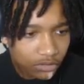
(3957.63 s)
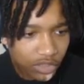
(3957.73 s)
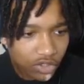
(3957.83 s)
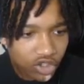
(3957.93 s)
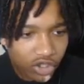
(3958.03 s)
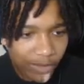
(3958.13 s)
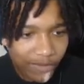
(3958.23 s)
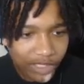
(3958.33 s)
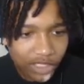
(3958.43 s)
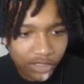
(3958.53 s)
We do stream
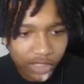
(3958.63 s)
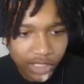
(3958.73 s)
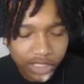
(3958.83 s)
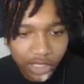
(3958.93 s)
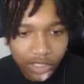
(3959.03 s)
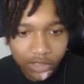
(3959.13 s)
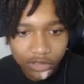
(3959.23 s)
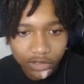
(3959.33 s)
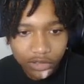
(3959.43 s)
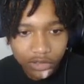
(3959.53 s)
every single day, chat.
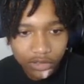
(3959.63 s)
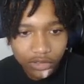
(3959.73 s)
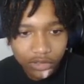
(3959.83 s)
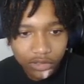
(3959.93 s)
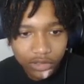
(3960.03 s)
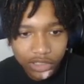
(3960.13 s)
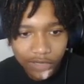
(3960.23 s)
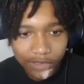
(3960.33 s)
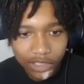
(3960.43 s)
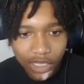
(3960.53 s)

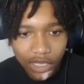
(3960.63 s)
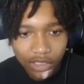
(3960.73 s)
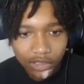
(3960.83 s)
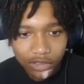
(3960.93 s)
7 o'clock.